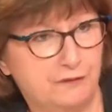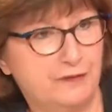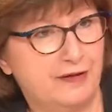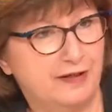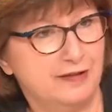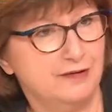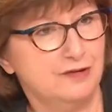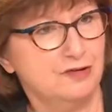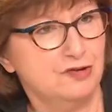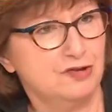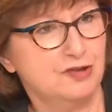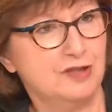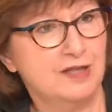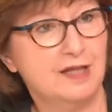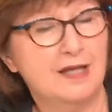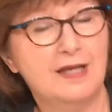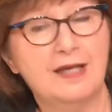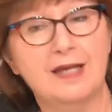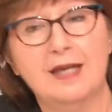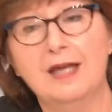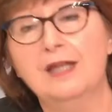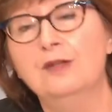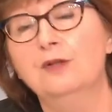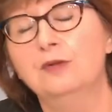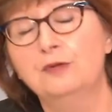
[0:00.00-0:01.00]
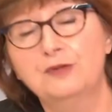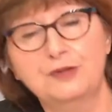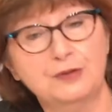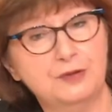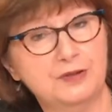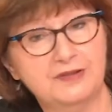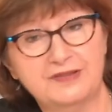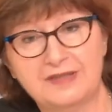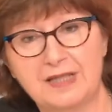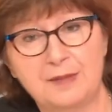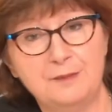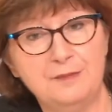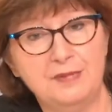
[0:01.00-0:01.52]
revenge, and also
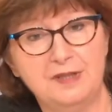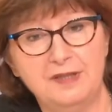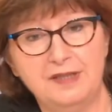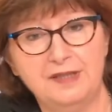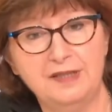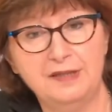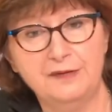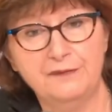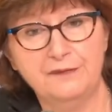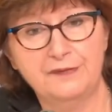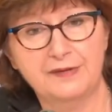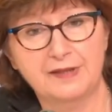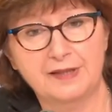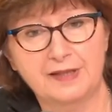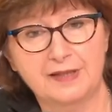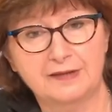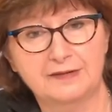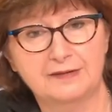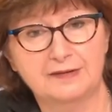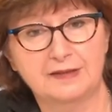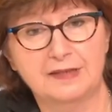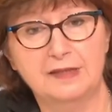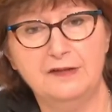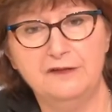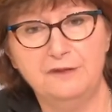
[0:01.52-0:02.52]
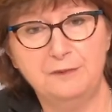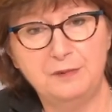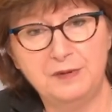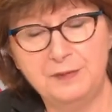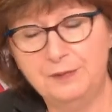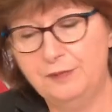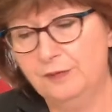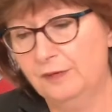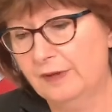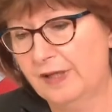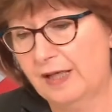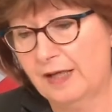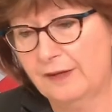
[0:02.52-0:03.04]
the same belief that if
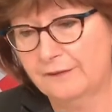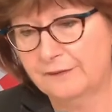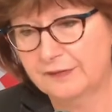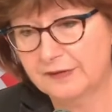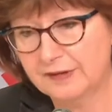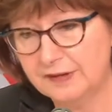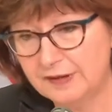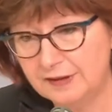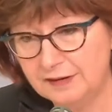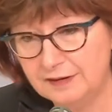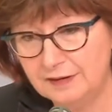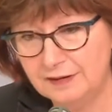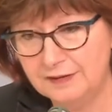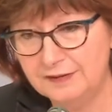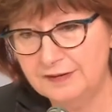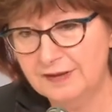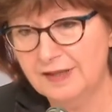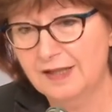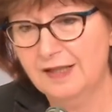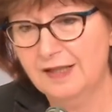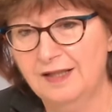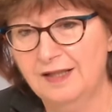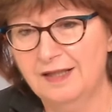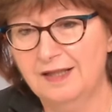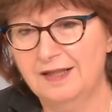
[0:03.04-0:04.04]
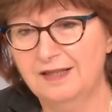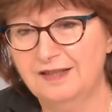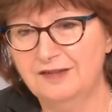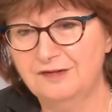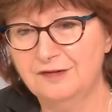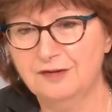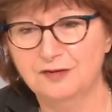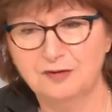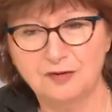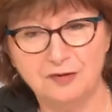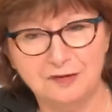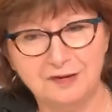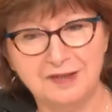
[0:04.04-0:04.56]
people have killed, it's
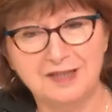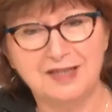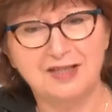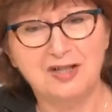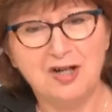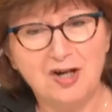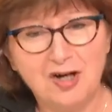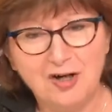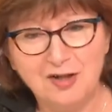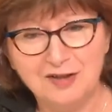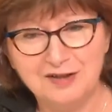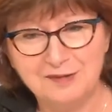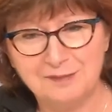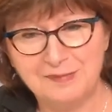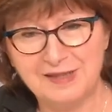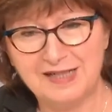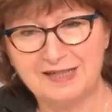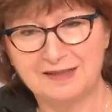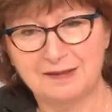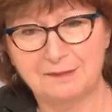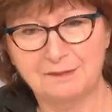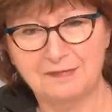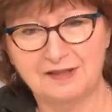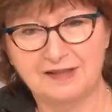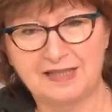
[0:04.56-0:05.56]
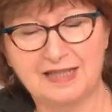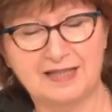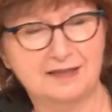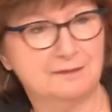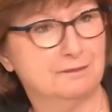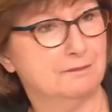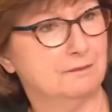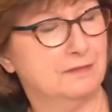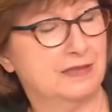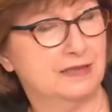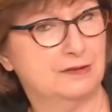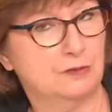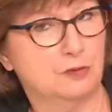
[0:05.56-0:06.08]
not only God but that
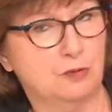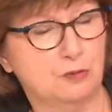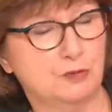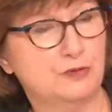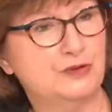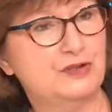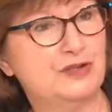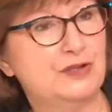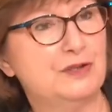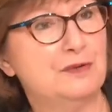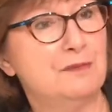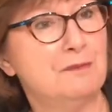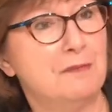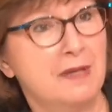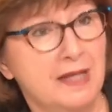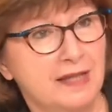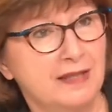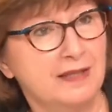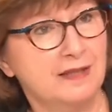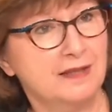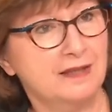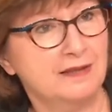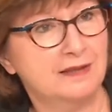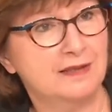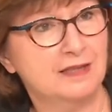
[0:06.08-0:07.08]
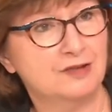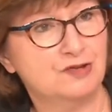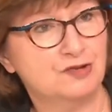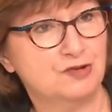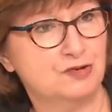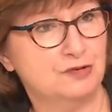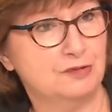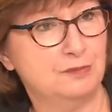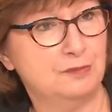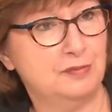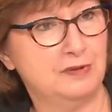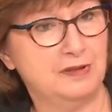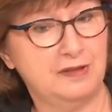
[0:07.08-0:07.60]
but also men that
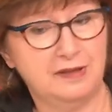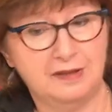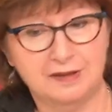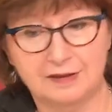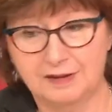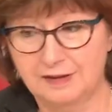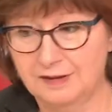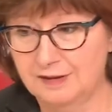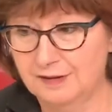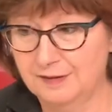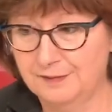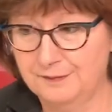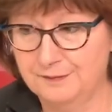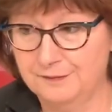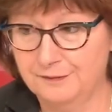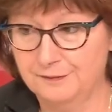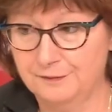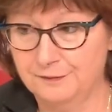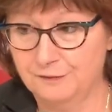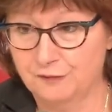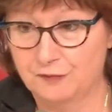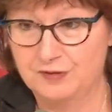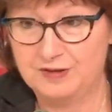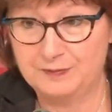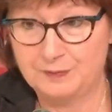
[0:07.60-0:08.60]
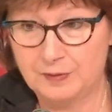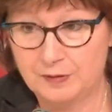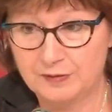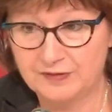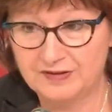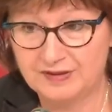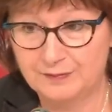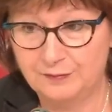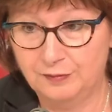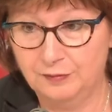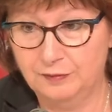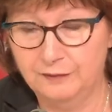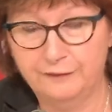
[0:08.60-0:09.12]
should be um,
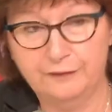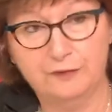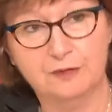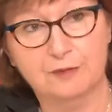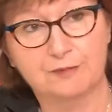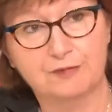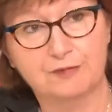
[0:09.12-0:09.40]
responsible for